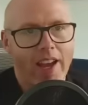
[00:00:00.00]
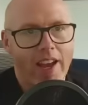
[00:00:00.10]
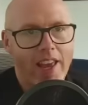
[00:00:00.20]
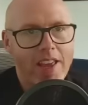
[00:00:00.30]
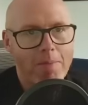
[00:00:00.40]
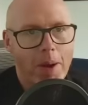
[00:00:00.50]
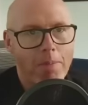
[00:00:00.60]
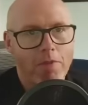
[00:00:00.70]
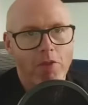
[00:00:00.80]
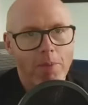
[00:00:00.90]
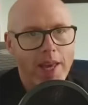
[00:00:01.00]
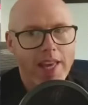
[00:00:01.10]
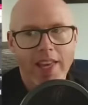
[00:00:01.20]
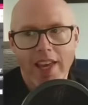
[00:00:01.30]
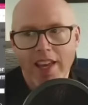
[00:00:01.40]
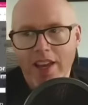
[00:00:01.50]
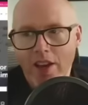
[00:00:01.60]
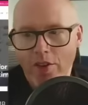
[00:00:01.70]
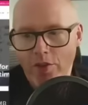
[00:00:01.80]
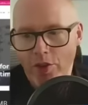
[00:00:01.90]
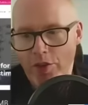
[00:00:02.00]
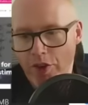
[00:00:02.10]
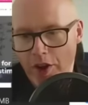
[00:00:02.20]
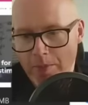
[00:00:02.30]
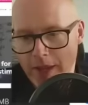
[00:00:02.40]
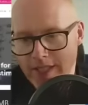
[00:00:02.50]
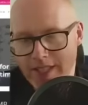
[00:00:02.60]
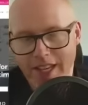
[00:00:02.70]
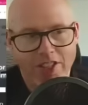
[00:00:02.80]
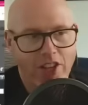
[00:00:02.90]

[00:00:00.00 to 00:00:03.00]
a heat pump from HeatGeek for the 5-bed detached